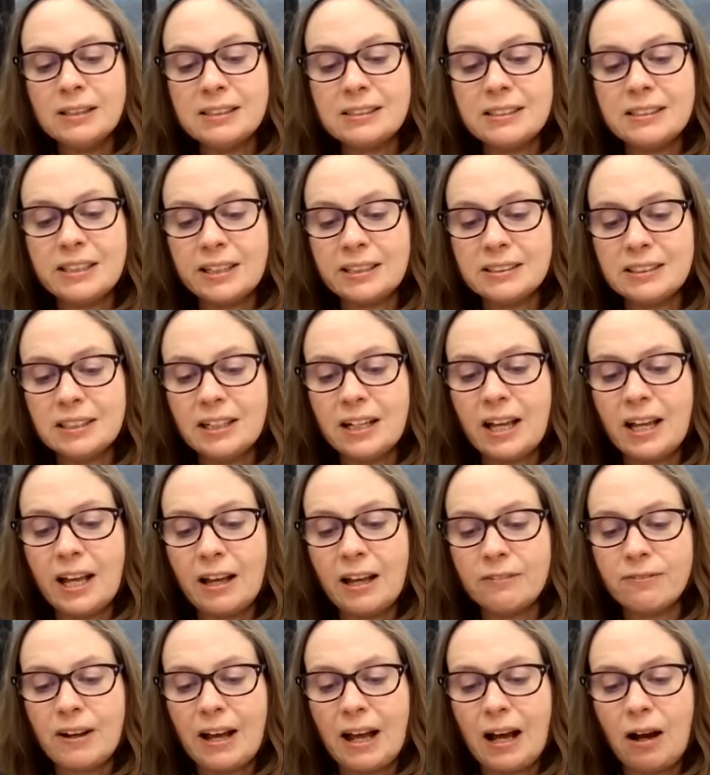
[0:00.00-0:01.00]
Six and a
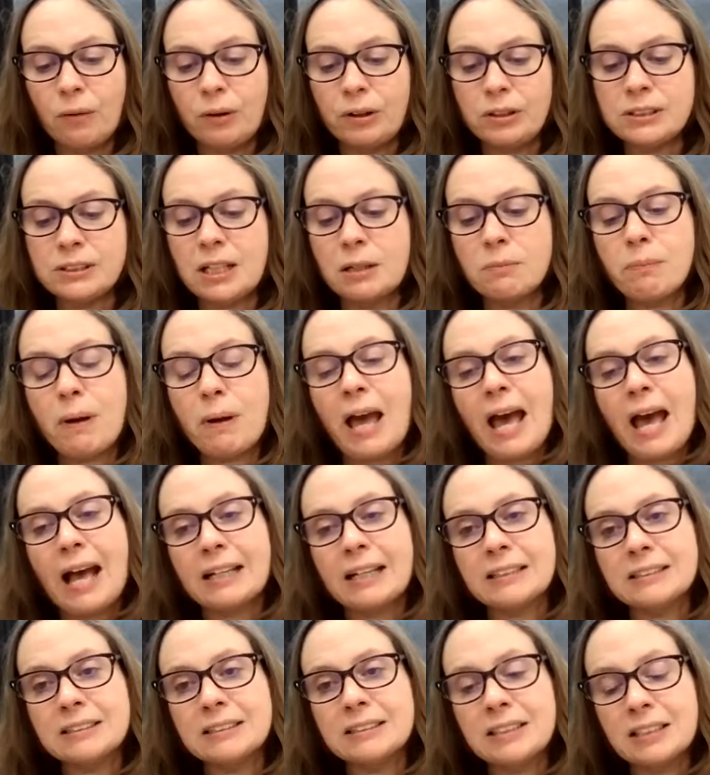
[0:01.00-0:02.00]
half hours had
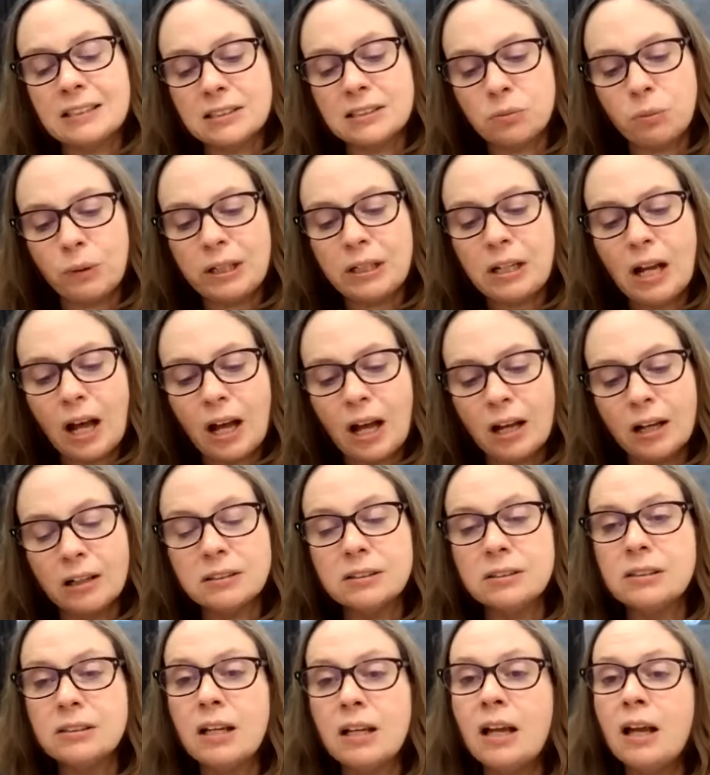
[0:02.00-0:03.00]
passed since we'd
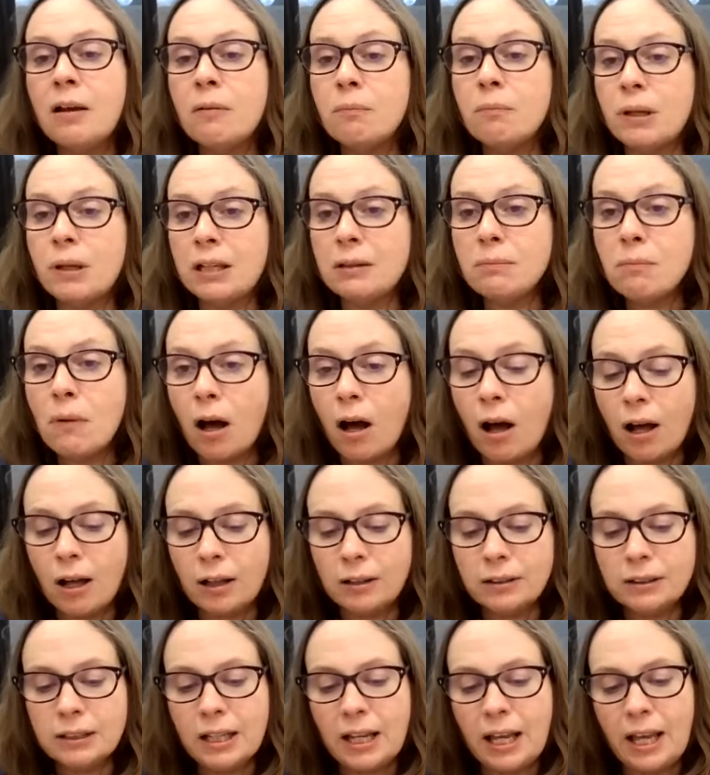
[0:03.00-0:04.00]
hugged Big
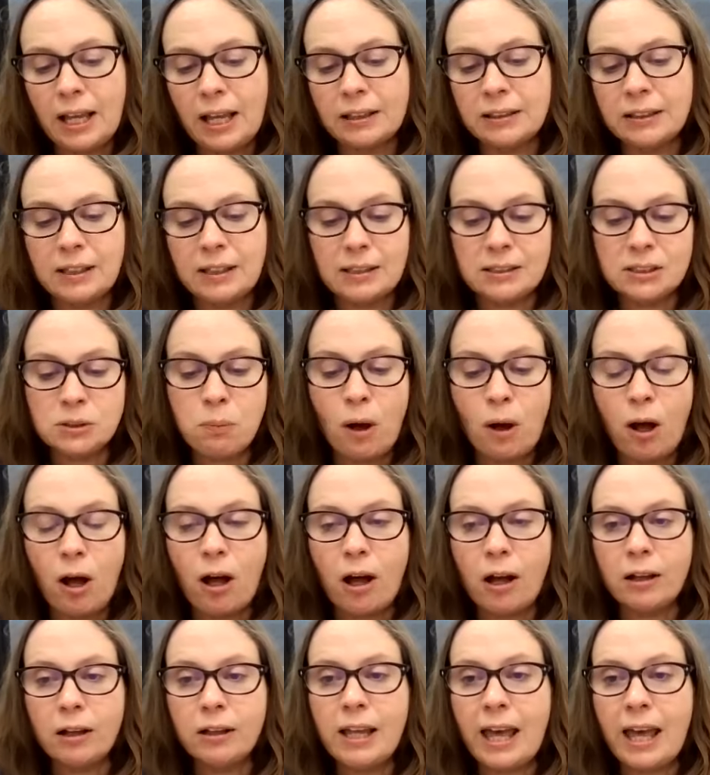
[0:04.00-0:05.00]
Ma and kissed
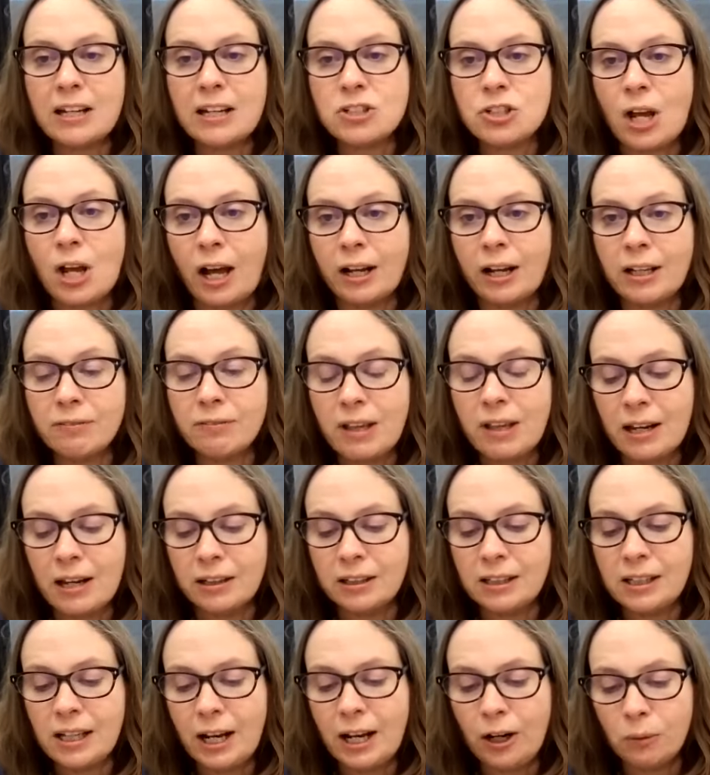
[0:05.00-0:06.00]
Pa at John F.
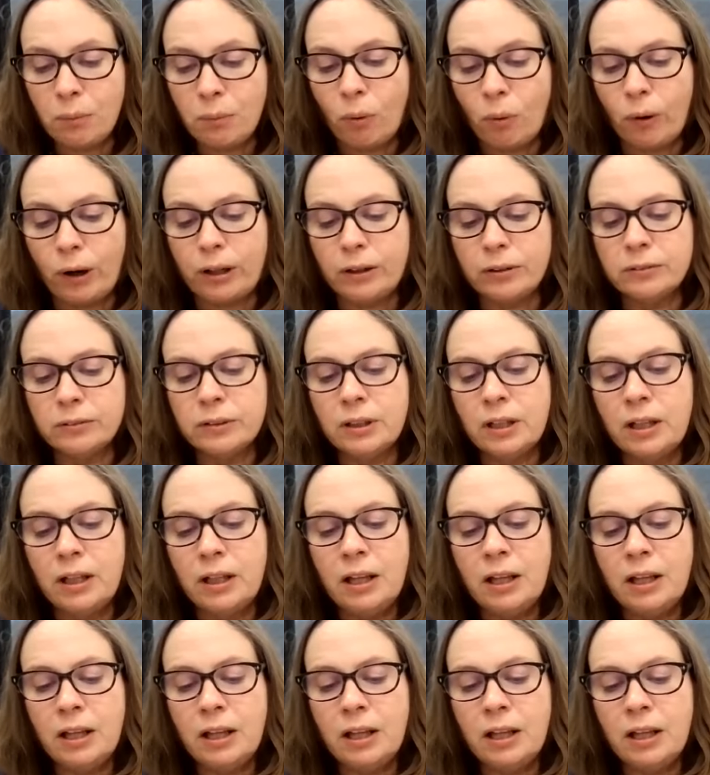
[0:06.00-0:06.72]
Kennedy Airport.